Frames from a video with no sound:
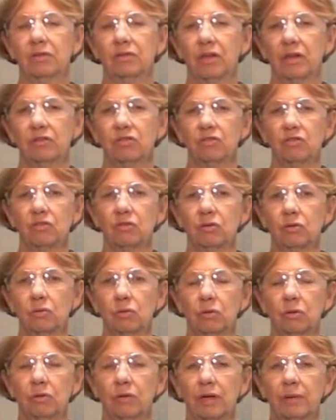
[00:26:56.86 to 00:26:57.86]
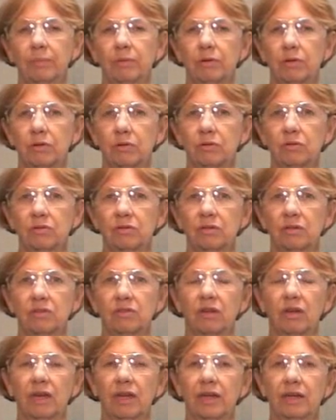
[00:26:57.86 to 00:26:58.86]
is a school that
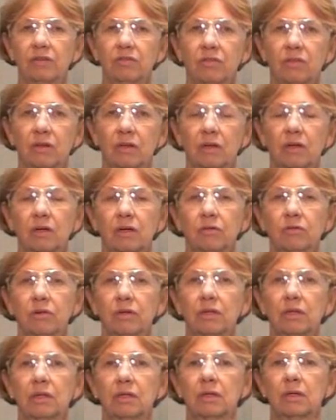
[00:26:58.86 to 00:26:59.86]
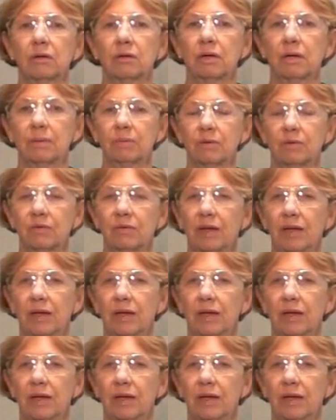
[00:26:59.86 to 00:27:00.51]
produces less than 100 kilograms of